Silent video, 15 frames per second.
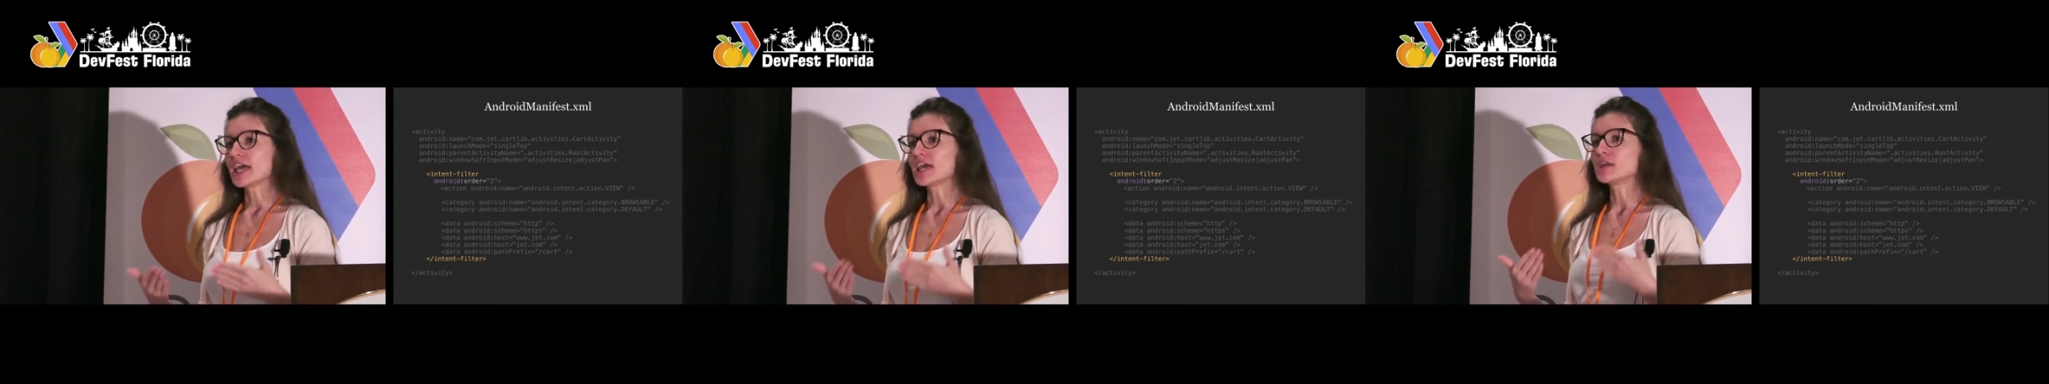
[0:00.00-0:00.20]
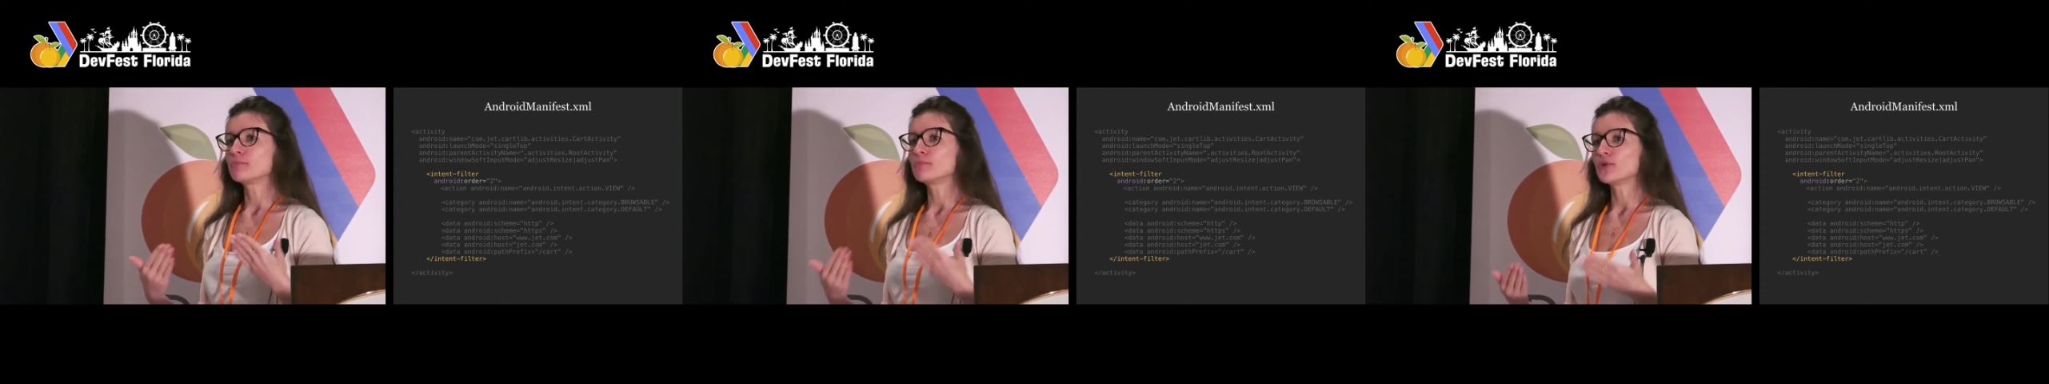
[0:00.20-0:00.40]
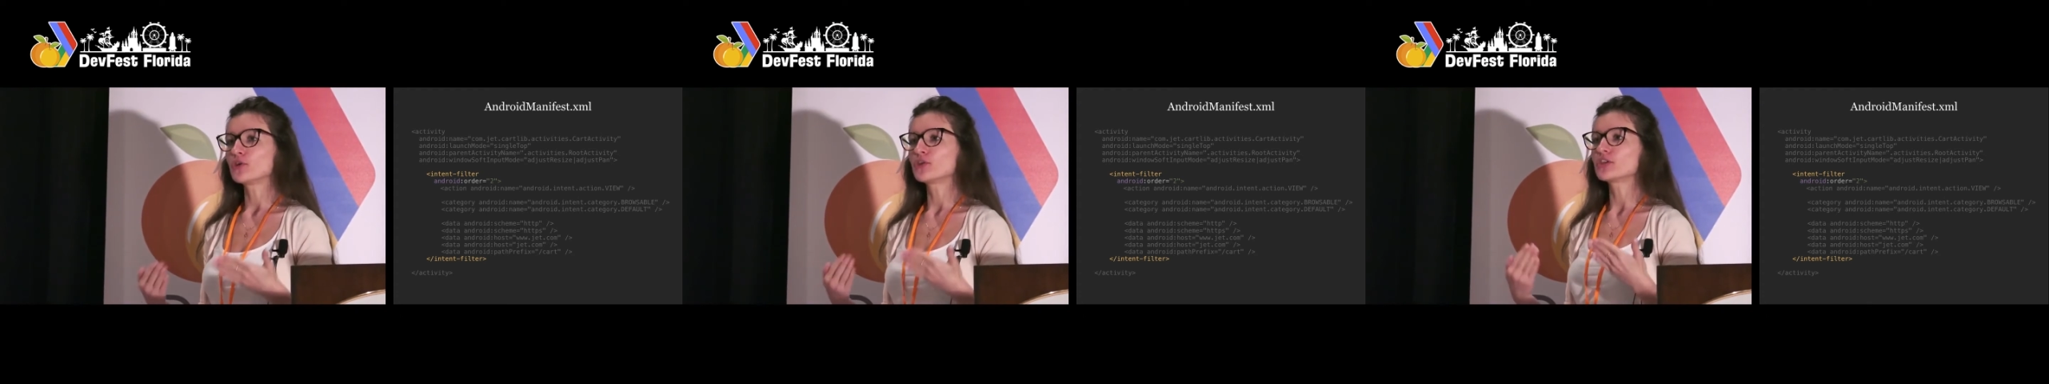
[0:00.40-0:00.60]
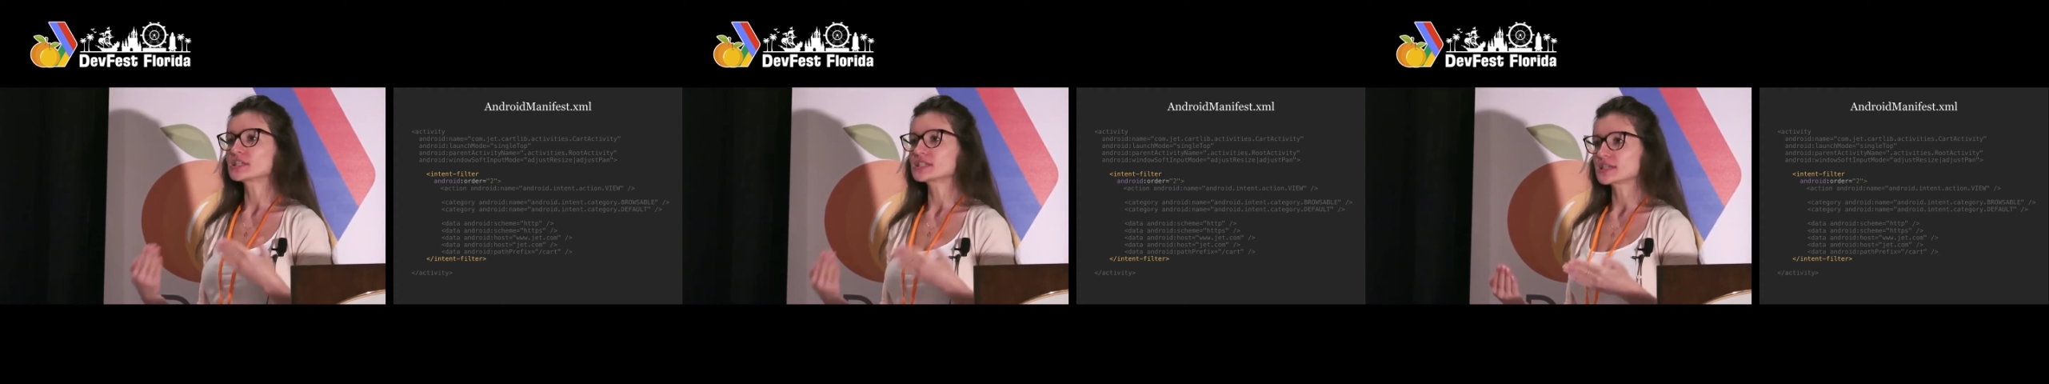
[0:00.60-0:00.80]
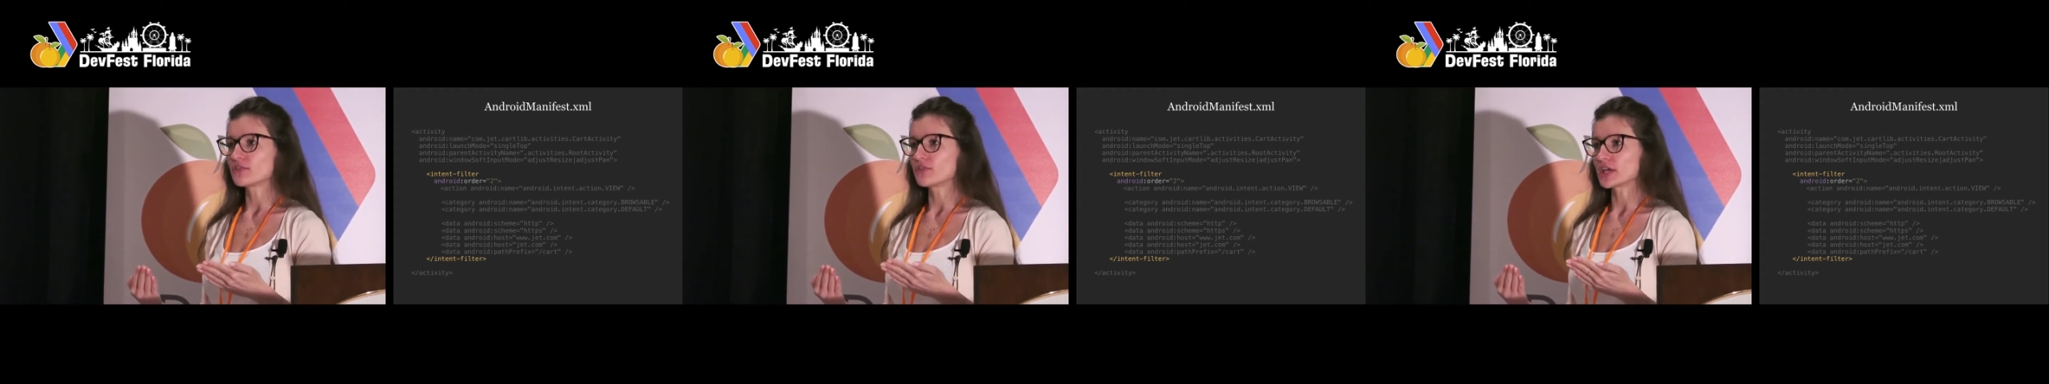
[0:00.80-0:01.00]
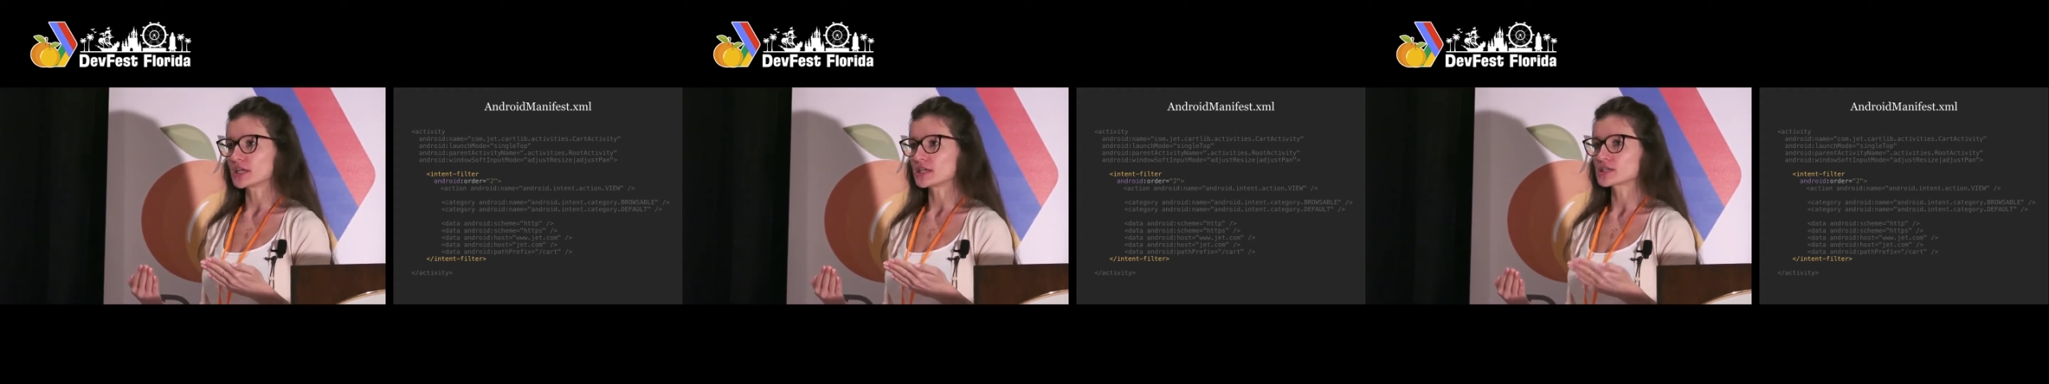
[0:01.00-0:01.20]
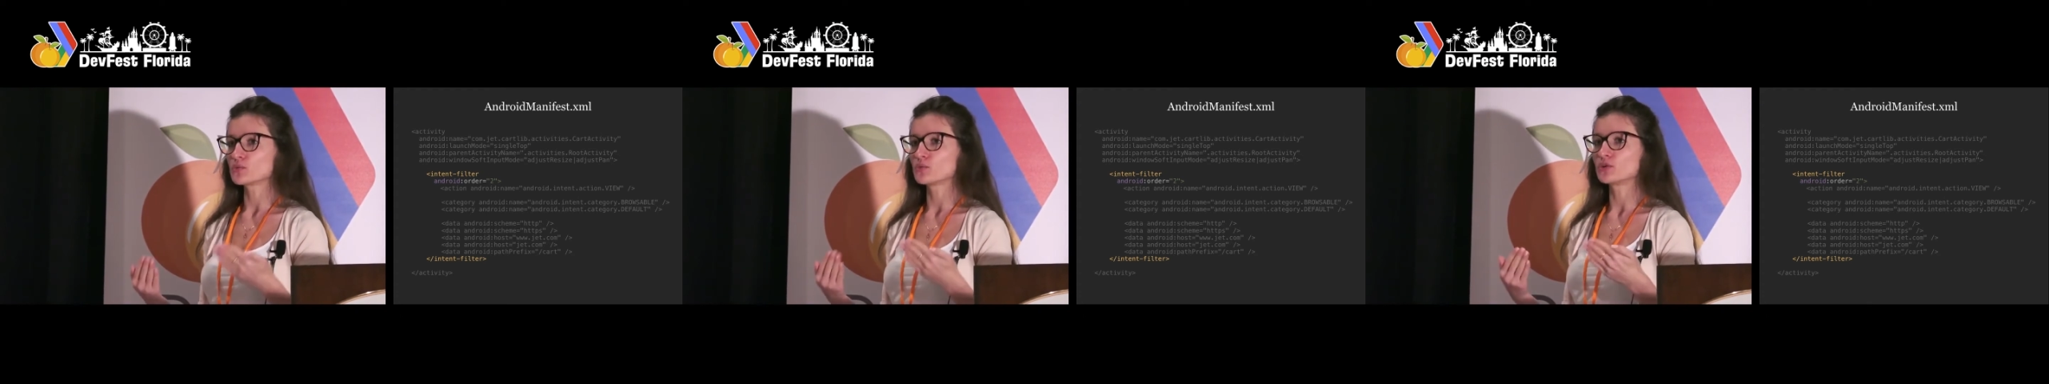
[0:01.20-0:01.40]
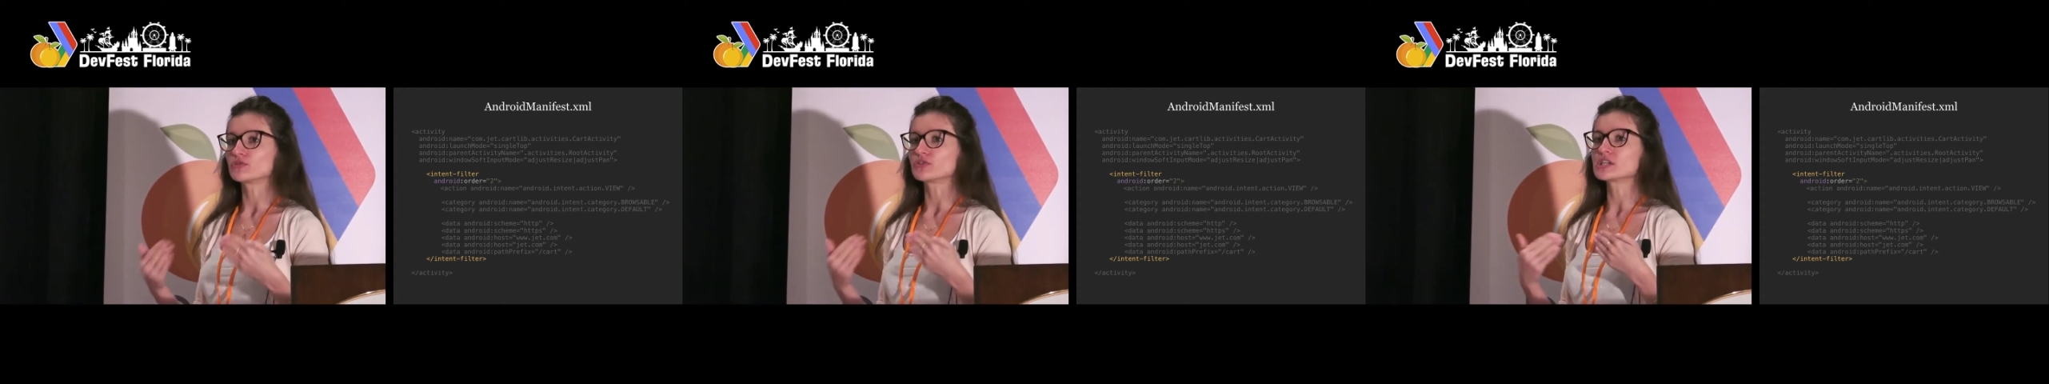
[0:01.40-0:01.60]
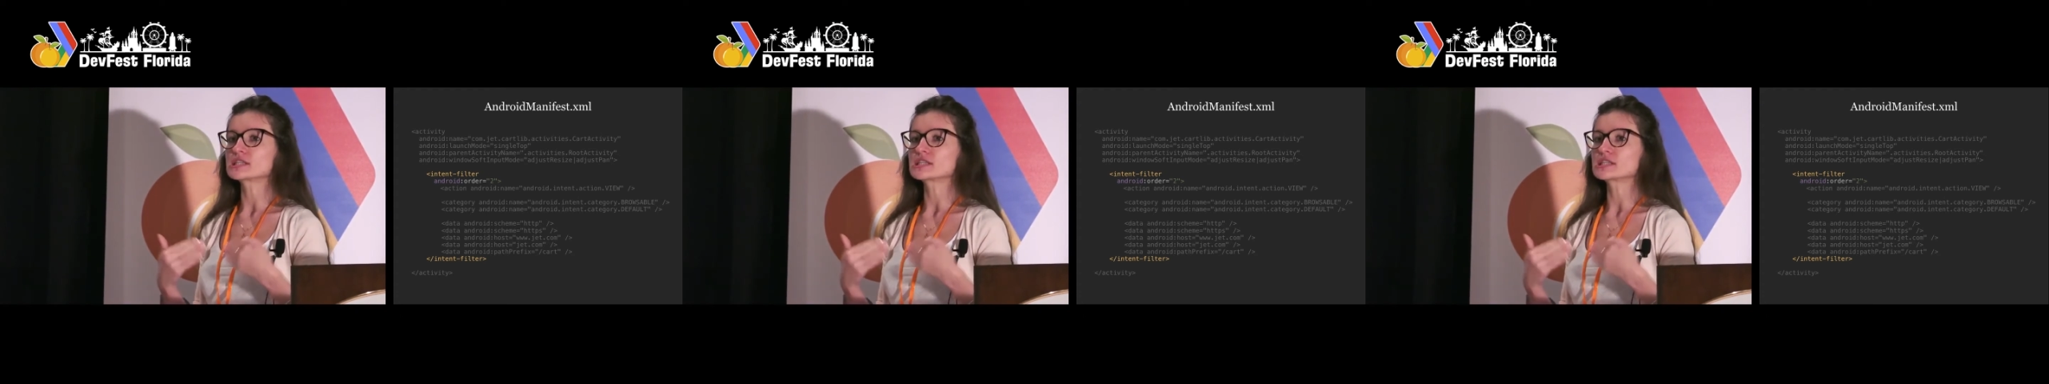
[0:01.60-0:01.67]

and both activities would